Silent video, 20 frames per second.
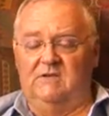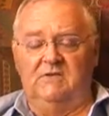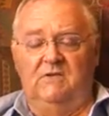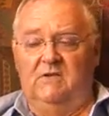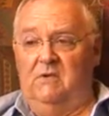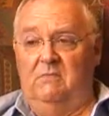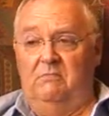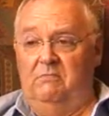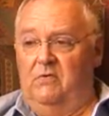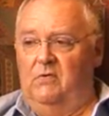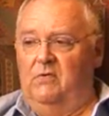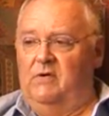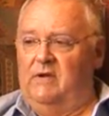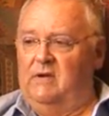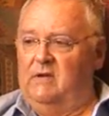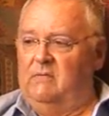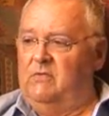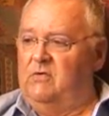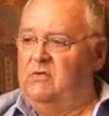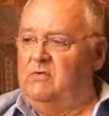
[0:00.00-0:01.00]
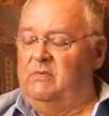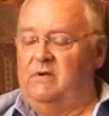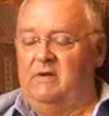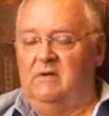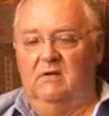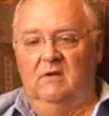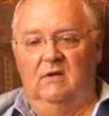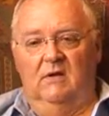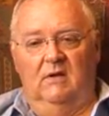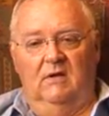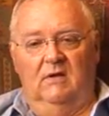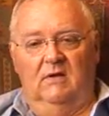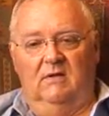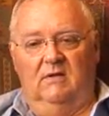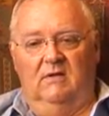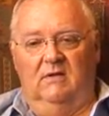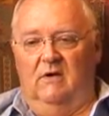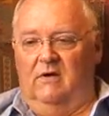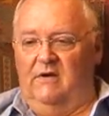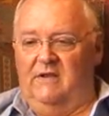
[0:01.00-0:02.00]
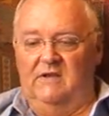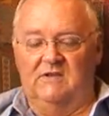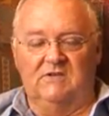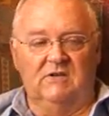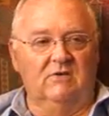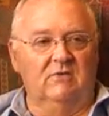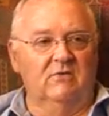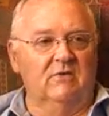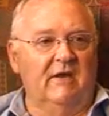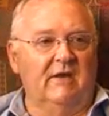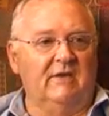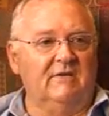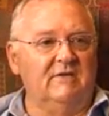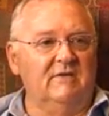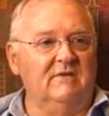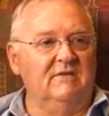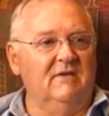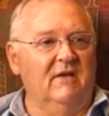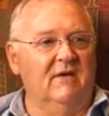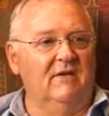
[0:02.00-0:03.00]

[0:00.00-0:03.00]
He's not a boy anymore, but God, he's a good actor.